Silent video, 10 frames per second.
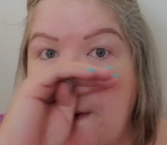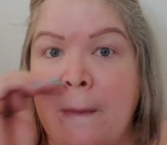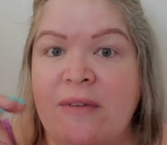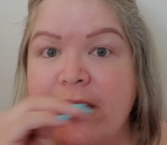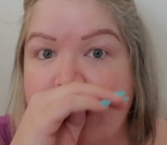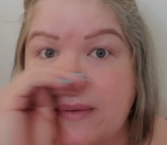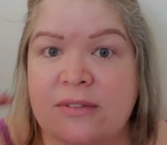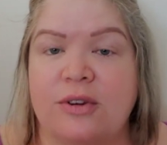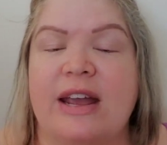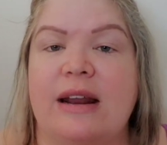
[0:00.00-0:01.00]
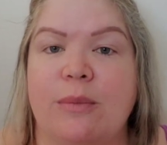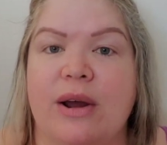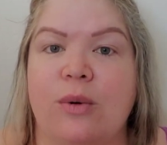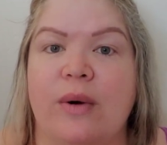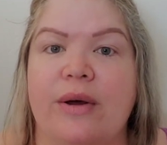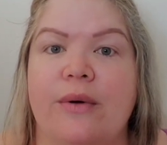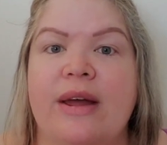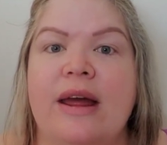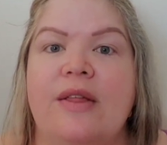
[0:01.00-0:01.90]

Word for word: my favorite zucchini bread oil.